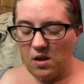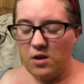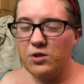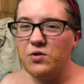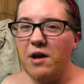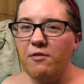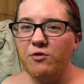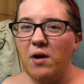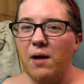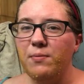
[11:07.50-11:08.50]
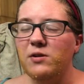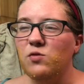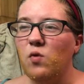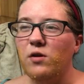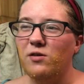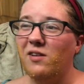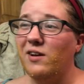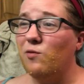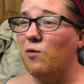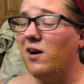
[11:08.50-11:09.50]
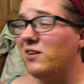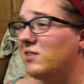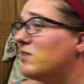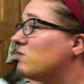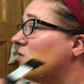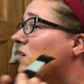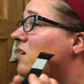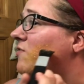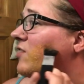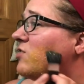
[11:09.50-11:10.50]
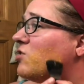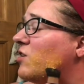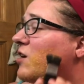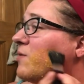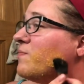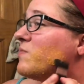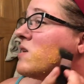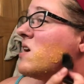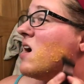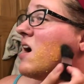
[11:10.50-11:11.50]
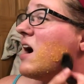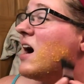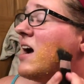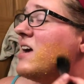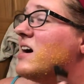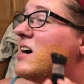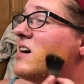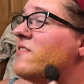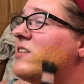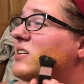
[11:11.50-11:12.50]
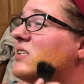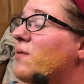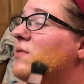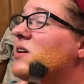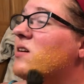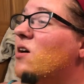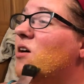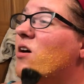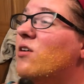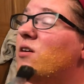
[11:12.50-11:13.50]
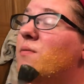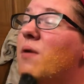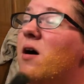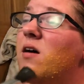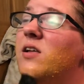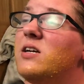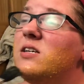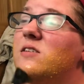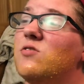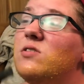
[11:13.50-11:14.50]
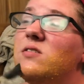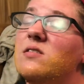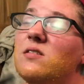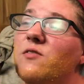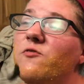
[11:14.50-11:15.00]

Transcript: So now if you happen to wonder like, why does this girl have facial hair? I have something called a polycystic